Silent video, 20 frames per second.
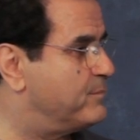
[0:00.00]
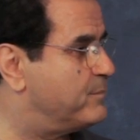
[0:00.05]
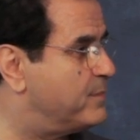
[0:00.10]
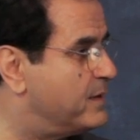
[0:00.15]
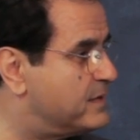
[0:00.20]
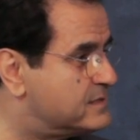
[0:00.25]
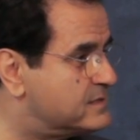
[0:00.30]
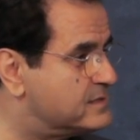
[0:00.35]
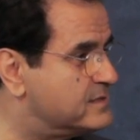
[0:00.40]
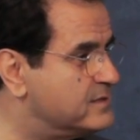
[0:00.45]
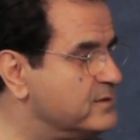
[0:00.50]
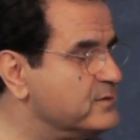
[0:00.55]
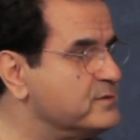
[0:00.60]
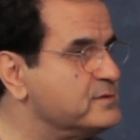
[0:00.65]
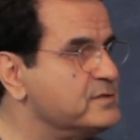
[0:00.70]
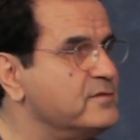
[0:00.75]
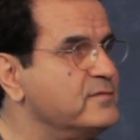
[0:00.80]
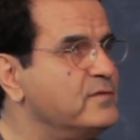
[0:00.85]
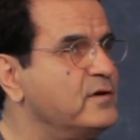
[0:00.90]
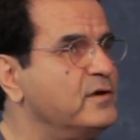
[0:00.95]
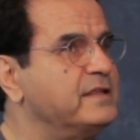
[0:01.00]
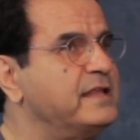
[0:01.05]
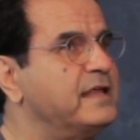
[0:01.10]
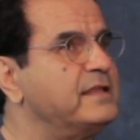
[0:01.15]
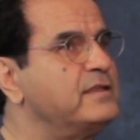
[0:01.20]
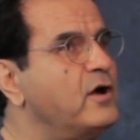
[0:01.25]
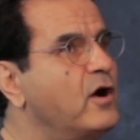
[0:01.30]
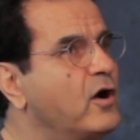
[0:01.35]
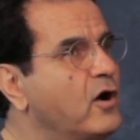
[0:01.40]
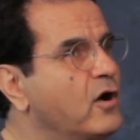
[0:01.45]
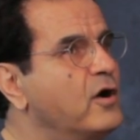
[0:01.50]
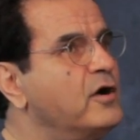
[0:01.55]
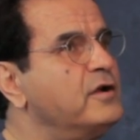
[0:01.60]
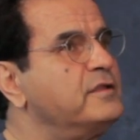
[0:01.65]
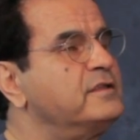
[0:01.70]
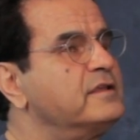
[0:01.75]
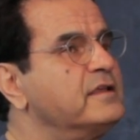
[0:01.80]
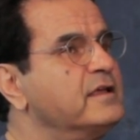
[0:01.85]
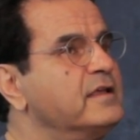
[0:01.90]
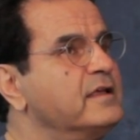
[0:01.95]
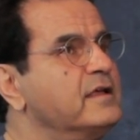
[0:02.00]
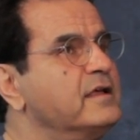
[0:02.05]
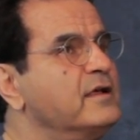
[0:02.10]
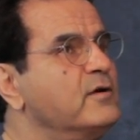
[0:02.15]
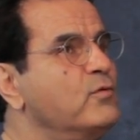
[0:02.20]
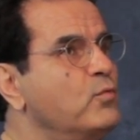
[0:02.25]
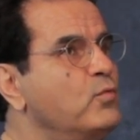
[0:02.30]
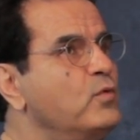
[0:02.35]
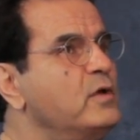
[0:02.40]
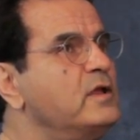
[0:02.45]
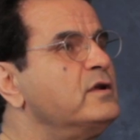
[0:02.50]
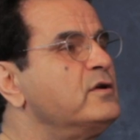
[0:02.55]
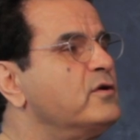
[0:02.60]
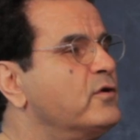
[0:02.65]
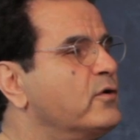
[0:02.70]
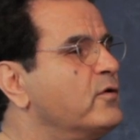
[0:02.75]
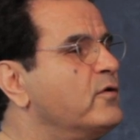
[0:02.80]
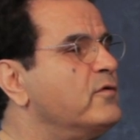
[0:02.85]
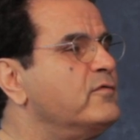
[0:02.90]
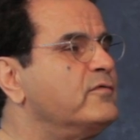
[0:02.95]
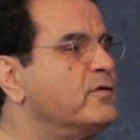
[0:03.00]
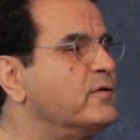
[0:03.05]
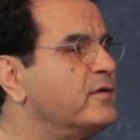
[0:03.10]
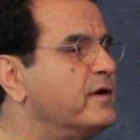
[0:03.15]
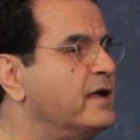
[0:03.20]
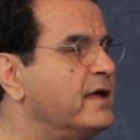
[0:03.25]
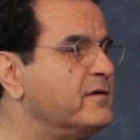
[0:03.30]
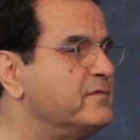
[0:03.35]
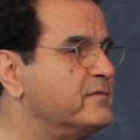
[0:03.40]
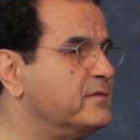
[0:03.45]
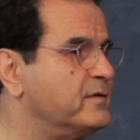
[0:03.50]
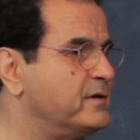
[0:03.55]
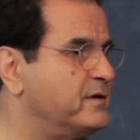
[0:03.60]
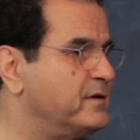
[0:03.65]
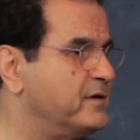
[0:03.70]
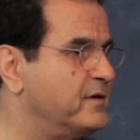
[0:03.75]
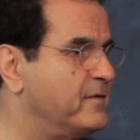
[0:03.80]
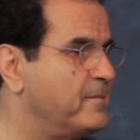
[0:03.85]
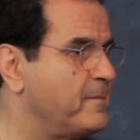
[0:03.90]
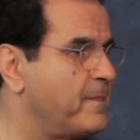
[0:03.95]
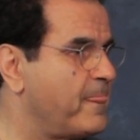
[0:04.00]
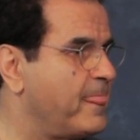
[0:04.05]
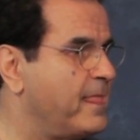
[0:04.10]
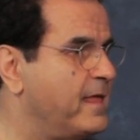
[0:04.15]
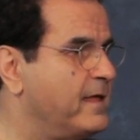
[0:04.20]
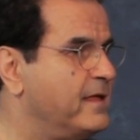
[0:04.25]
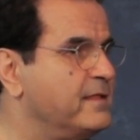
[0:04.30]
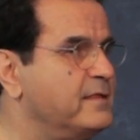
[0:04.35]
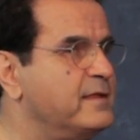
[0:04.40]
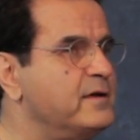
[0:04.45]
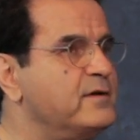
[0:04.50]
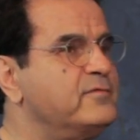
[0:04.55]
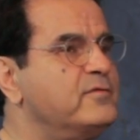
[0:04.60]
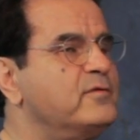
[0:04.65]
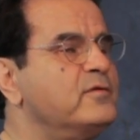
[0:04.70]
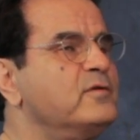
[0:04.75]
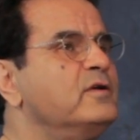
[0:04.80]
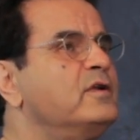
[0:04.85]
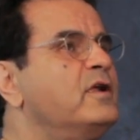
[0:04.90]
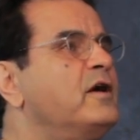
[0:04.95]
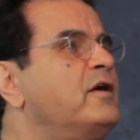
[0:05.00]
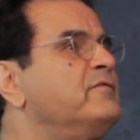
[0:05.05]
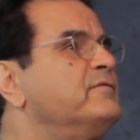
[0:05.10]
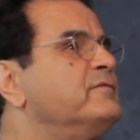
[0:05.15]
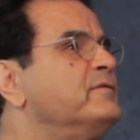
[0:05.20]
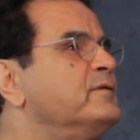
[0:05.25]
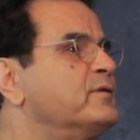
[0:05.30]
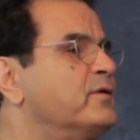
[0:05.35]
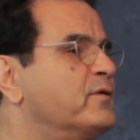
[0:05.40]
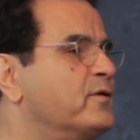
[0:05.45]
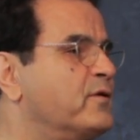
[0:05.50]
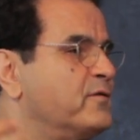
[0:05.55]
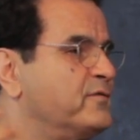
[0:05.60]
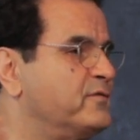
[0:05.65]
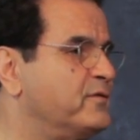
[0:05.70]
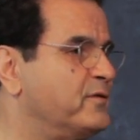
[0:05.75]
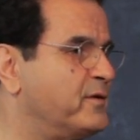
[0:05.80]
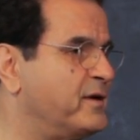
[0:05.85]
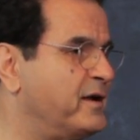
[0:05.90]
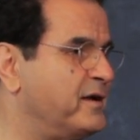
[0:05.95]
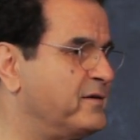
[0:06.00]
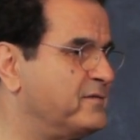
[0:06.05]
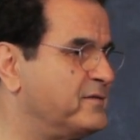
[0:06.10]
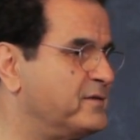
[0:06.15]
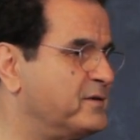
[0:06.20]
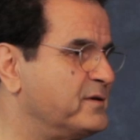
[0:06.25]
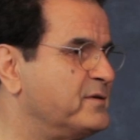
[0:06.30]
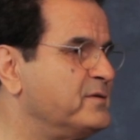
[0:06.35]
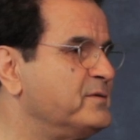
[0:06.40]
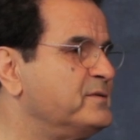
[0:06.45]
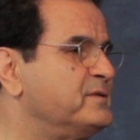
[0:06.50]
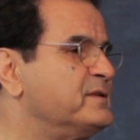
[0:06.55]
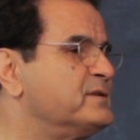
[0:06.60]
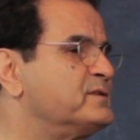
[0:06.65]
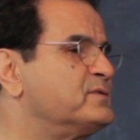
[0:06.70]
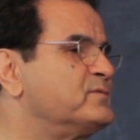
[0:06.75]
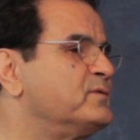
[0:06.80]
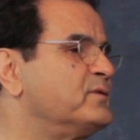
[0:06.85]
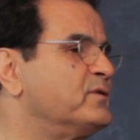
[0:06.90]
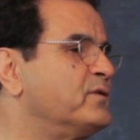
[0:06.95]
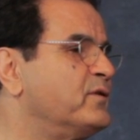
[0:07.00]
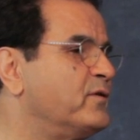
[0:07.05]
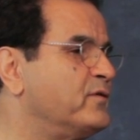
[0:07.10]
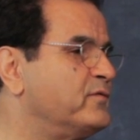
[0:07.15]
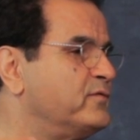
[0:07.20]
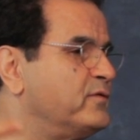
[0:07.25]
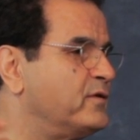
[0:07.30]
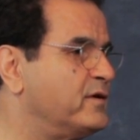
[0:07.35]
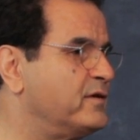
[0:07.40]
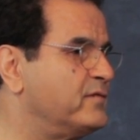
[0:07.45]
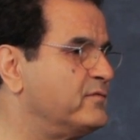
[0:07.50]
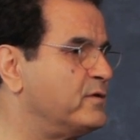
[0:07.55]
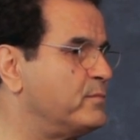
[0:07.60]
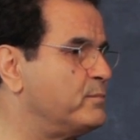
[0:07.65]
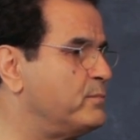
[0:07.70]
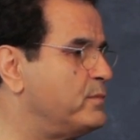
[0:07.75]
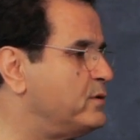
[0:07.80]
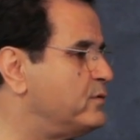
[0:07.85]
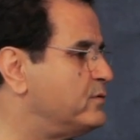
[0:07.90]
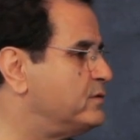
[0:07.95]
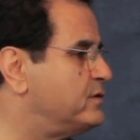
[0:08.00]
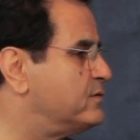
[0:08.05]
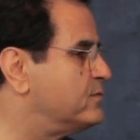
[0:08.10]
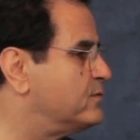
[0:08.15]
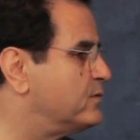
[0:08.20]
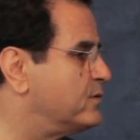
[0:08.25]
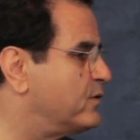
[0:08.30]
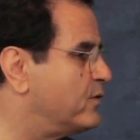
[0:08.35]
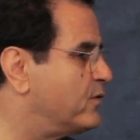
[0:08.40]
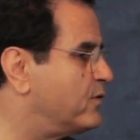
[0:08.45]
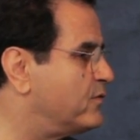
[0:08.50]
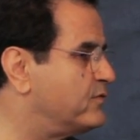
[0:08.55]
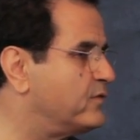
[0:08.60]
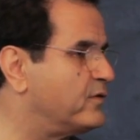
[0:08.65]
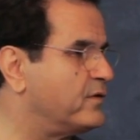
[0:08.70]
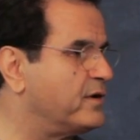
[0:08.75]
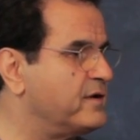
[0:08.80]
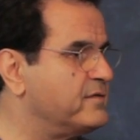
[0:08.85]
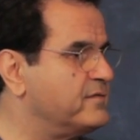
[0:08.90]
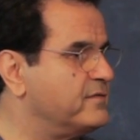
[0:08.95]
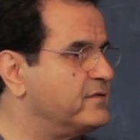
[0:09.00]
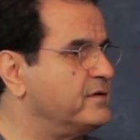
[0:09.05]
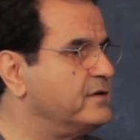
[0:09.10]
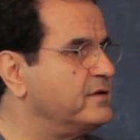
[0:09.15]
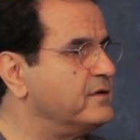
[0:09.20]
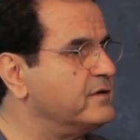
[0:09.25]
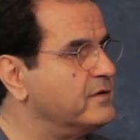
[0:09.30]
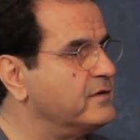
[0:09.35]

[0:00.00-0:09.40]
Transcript: Best news of all, that heart will grow forever. Therefore love will grow forever. Goodness will grow forever. Beauty will grow forever,